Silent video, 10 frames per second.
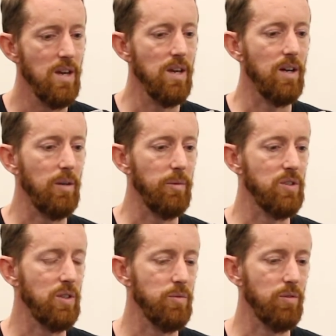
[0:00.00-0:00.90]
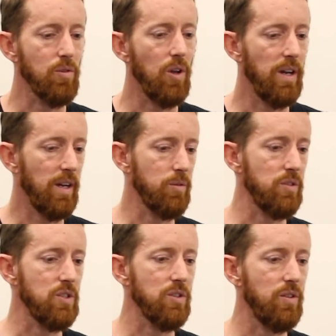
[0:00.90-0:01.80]
in terms of client
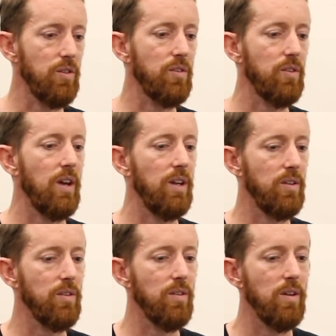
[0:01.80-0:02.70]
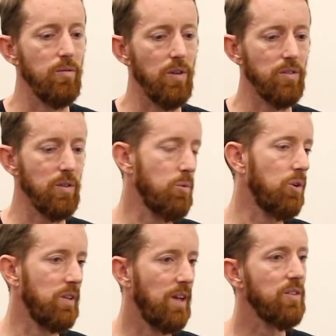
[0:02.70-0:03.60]
acquisitions and investing
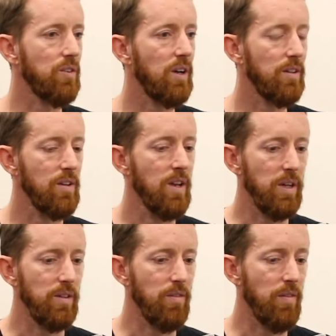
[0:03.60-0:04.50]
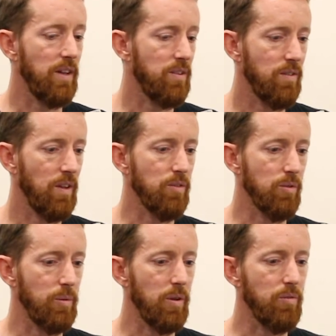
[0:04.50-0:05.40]
more on that side. And that's
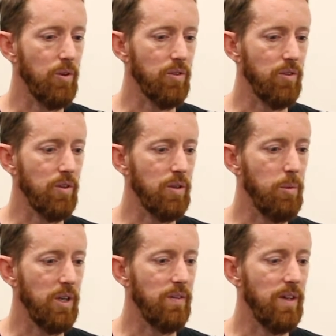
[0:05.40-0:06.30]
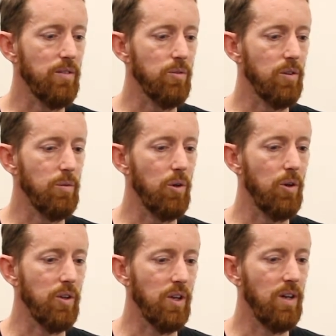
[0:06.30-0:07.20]
really where the focus is going to be. And that's really what
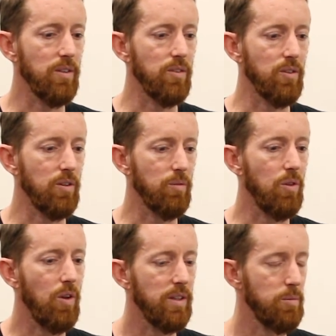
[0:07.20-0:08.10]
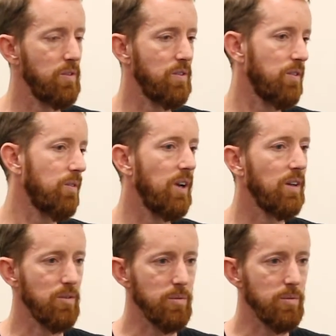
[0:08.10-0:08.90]
OKRs is going to align the business around as